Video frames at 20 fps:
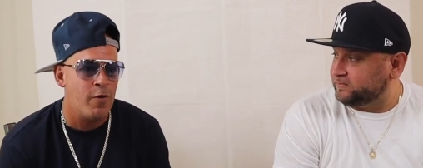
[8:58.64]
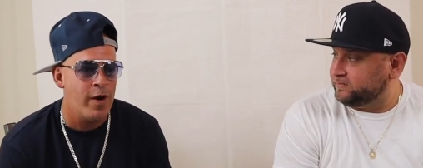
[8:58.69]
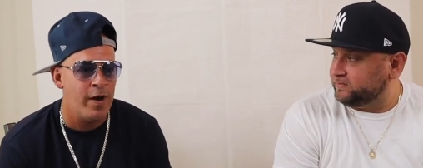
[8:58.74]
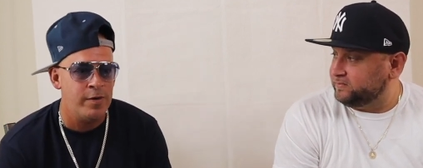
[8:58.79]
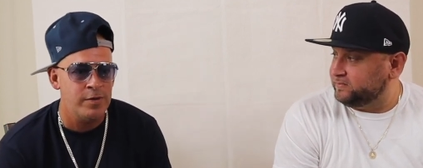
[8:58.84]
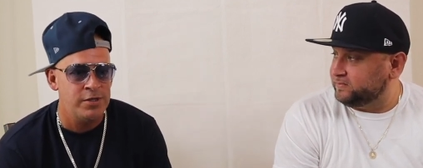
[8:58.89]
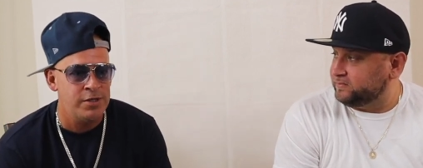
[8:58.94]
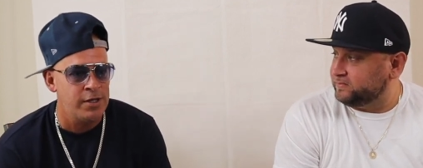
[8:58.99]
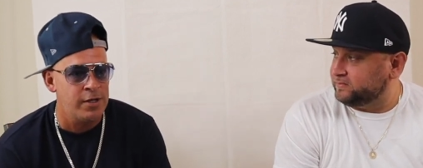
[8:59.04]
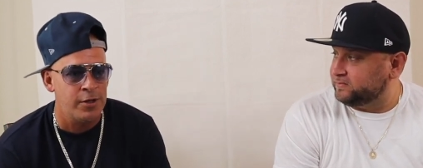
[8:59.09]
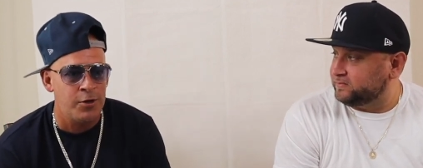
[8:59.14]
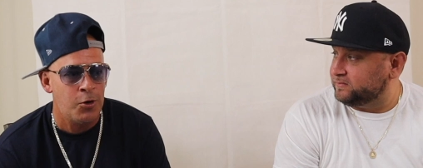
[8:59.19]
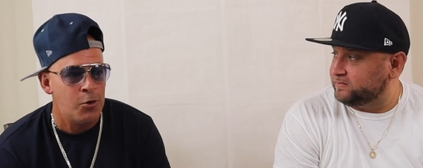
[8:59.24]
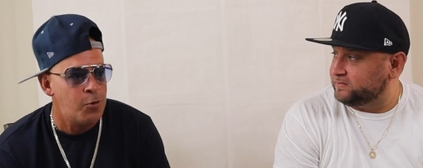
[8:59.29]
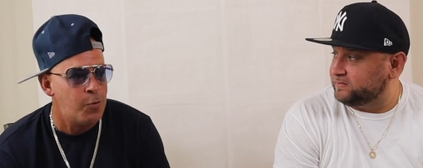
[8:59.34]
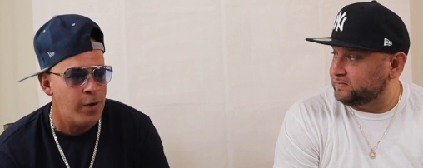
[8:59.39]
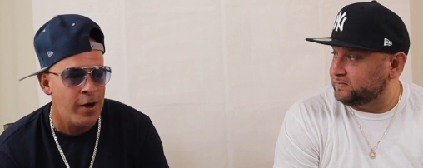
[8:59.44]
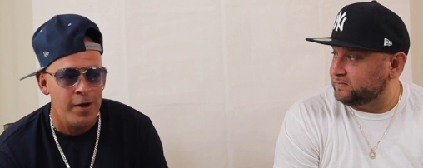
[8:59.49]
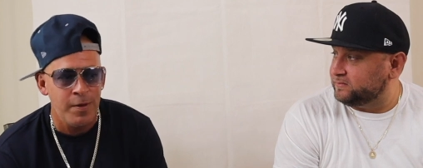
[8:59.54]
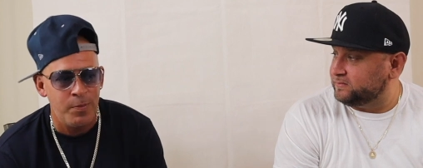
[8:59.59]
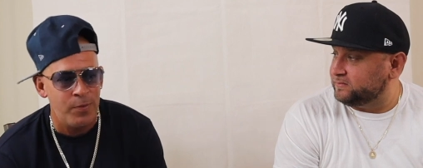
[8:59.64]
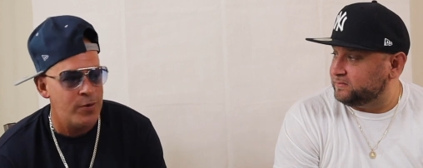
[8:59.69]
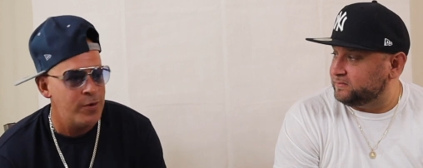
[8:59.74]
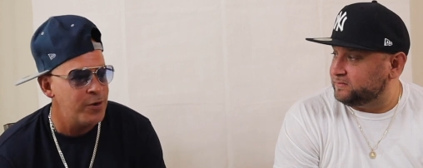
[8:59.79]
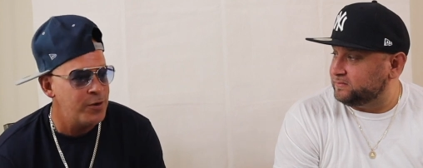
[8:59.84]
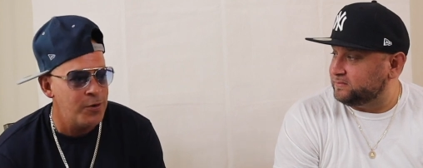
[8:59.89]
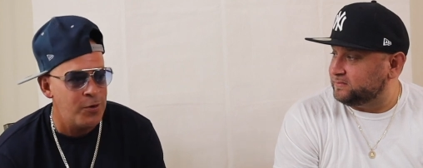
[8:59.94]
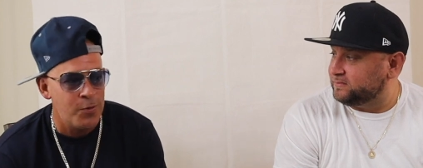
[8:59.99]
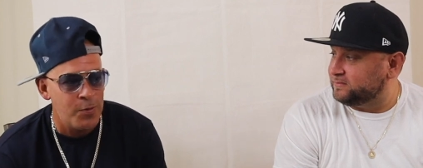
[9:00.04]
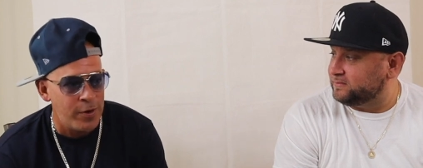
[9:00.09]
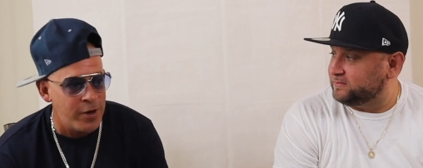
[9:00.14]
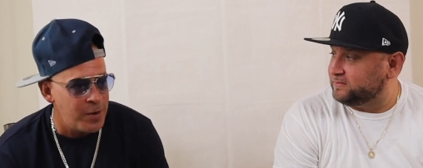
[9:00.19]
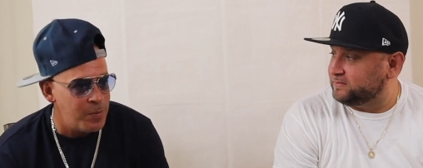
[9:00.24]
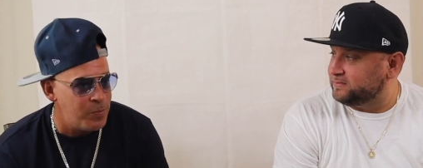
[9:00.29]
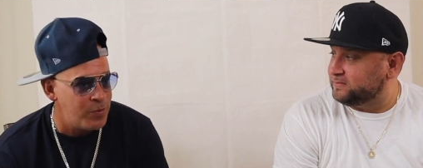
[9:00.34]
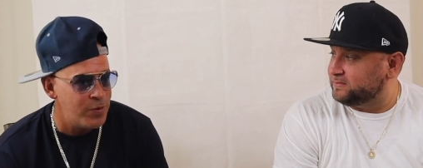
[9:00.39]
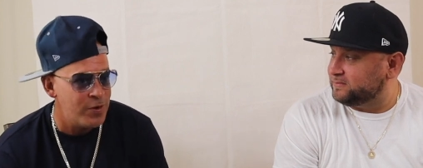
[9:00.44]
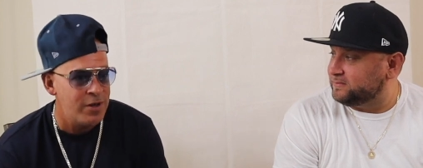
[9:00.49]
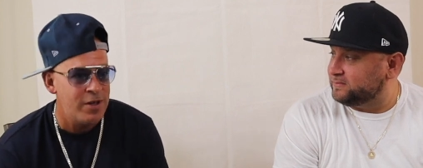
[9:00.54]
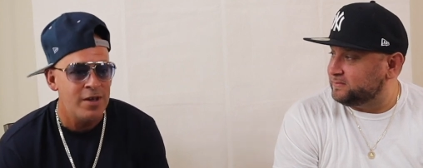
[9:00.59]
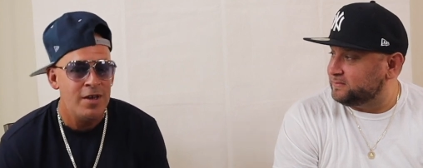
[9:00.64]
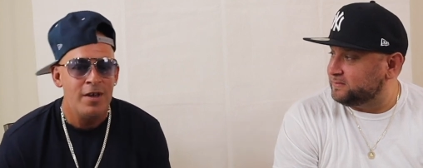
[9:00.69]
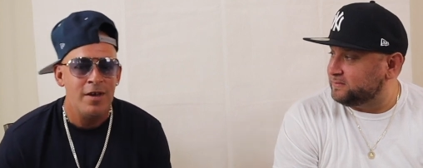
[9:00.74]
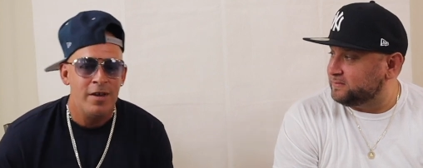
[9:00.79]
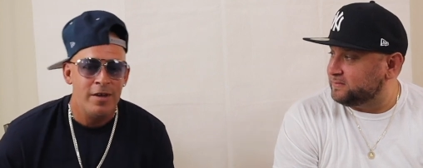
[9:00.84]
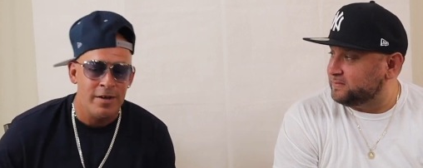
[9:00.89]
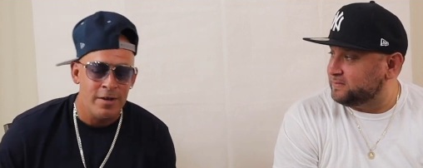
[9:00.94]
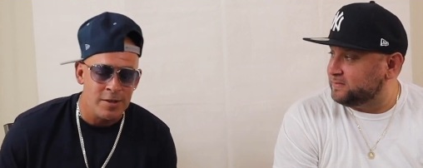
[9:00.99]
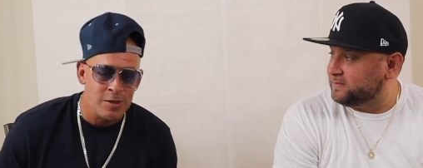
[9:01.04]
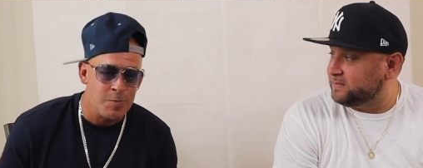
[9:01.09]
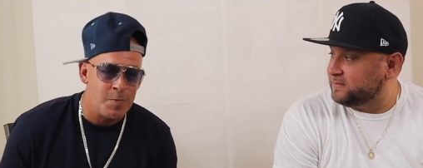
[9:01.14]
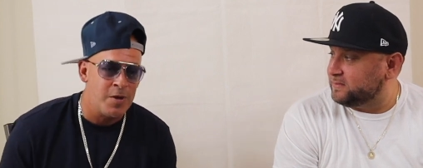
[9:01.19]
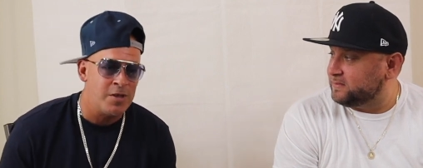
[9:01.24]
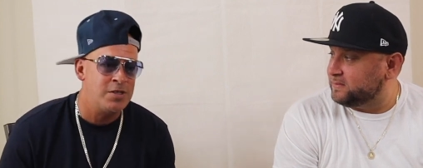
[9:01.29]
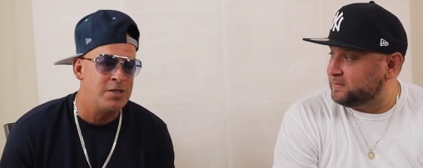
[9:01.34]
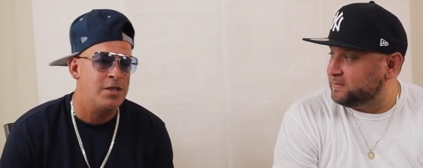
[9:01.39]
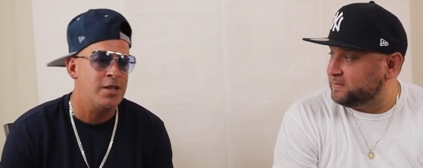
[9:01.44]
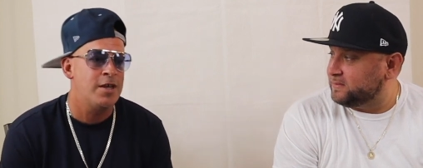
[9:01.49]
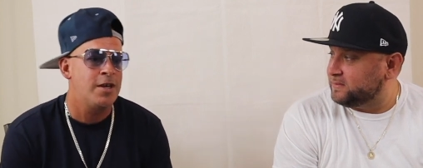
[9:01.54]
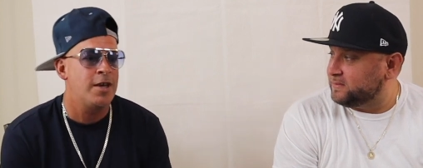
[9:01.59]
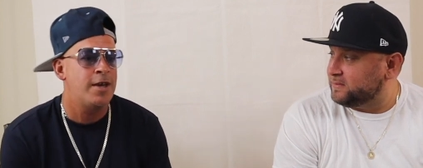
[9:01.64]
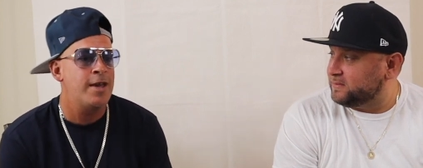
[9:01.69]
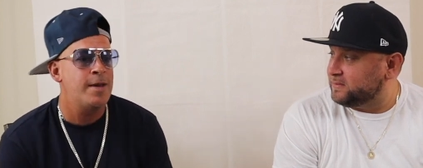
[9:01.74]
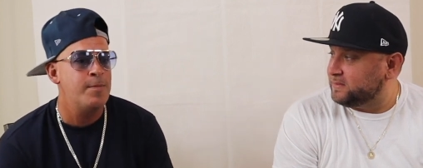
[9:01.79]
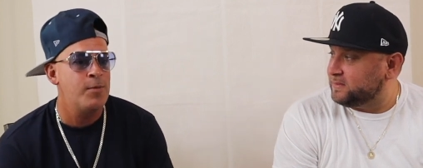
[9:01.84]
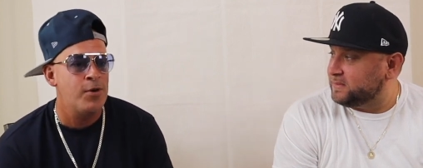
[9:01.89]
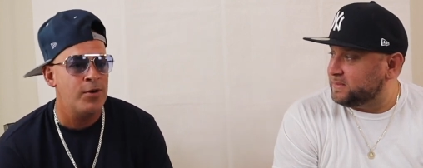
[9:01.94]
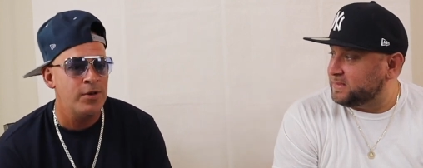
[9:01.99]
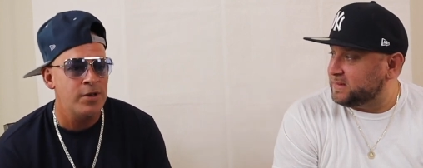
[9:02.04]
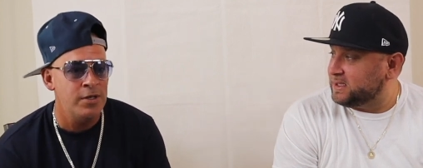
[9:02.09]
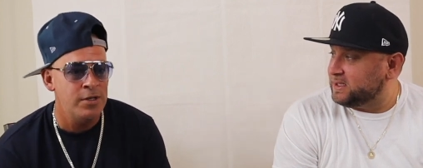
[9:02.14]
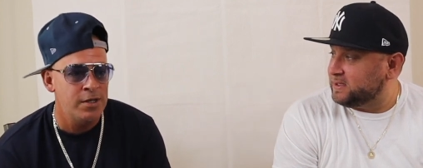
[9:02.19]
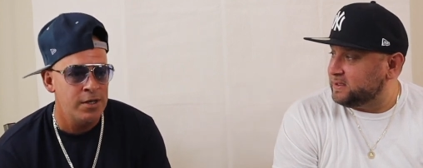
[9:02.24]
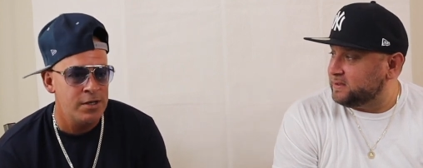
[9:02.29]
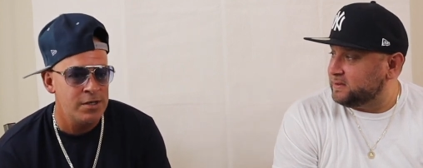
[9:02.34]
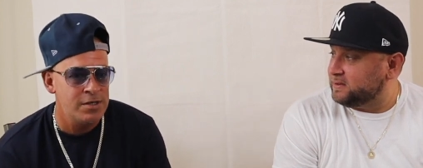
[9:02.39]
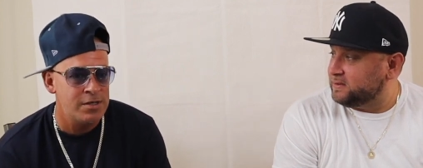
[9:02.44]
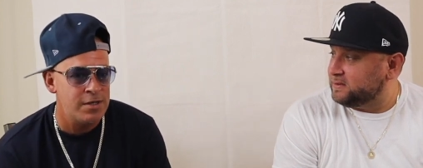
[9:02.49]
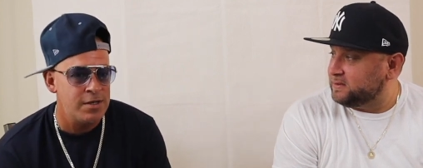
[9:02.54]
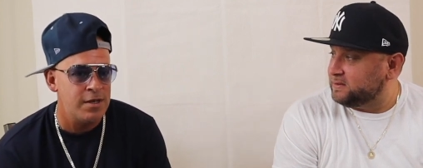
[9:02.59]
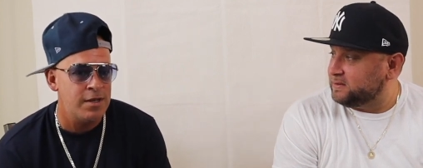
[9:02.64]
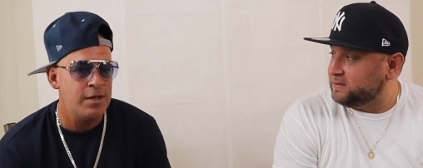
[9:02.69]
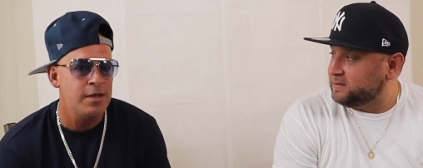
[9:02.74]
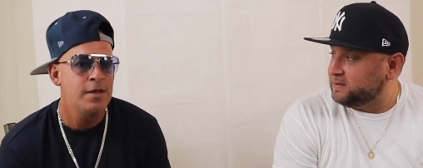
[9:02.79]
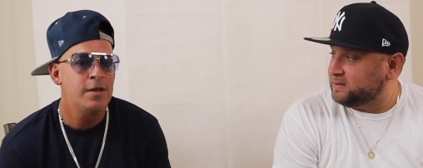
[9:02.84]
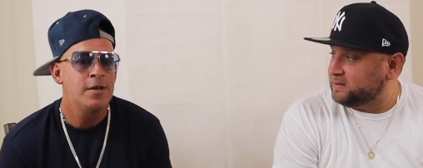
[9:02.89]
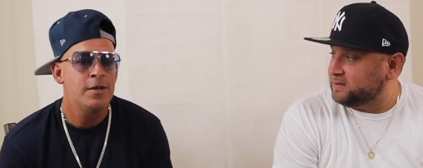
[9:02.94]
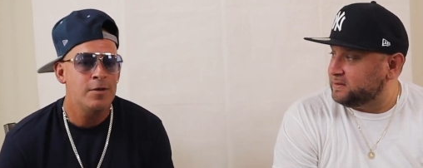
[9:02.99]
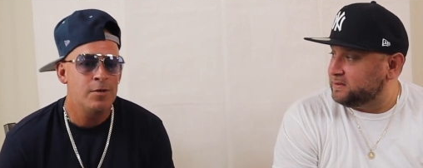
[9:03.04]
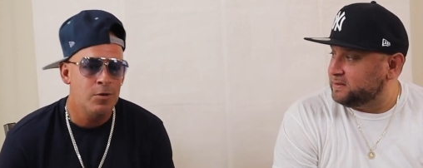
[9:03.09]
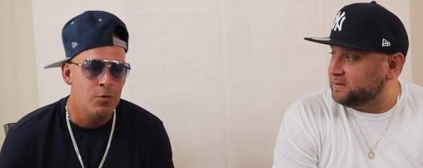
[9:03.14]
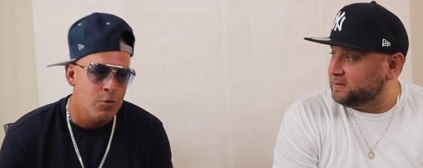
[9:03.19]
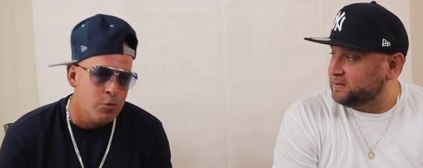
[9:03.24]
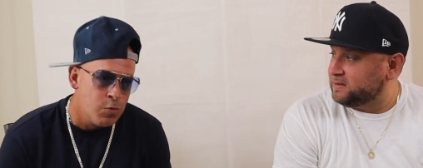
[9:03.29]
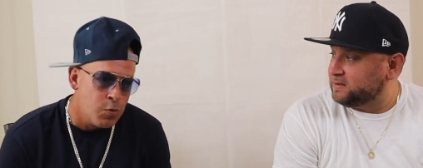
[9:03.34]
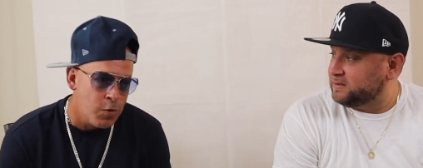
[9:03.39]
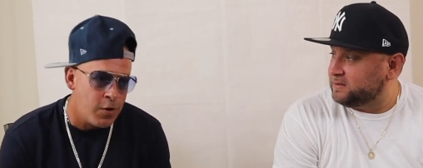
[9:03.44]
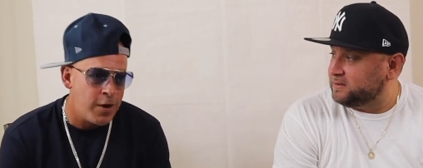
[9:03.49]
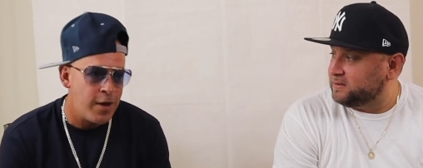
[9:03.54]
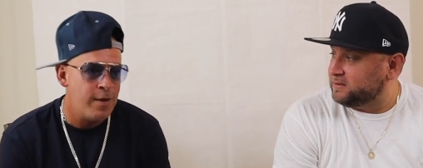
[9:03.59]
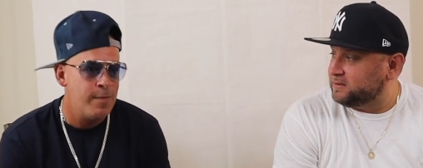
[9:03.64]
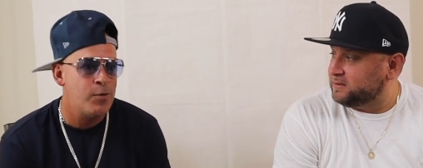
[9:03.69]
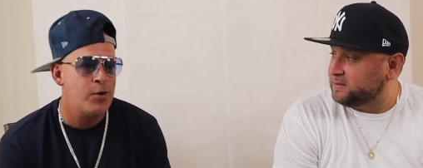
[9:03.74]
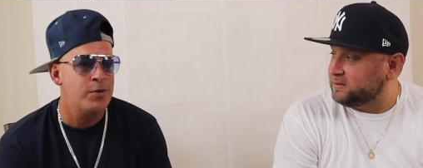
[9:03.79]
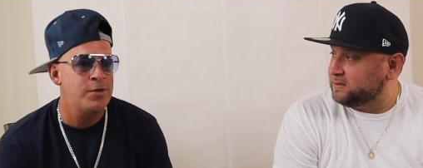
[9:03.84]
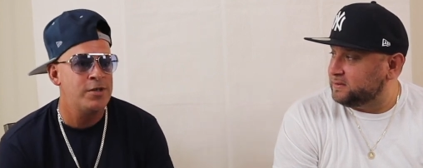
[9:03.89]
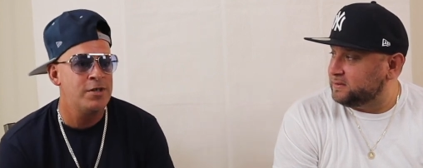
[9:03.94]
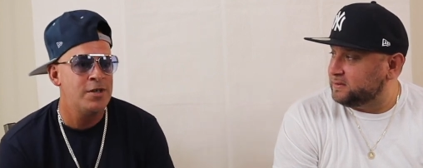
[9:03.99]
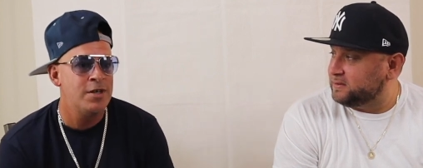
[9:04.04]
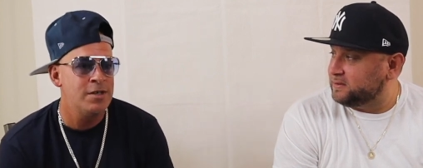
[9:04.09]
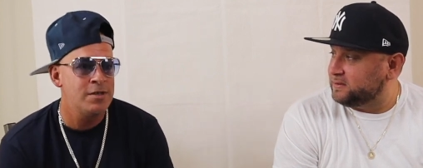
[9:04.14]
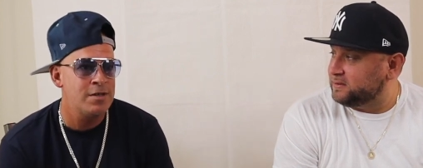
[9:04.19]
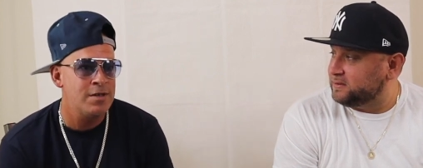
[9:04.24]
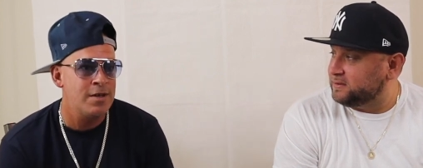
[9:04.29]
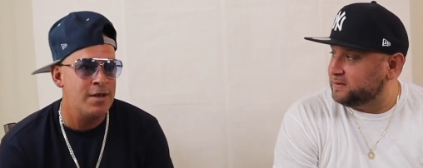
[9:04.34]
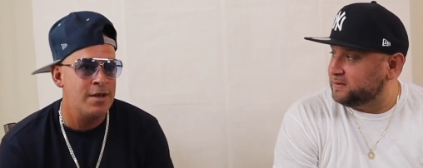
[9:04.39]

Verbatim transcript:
Speaker 1: crowd yelling, go white boy, go white boy. And then Special A came on, he did his thing. Guru came on, did their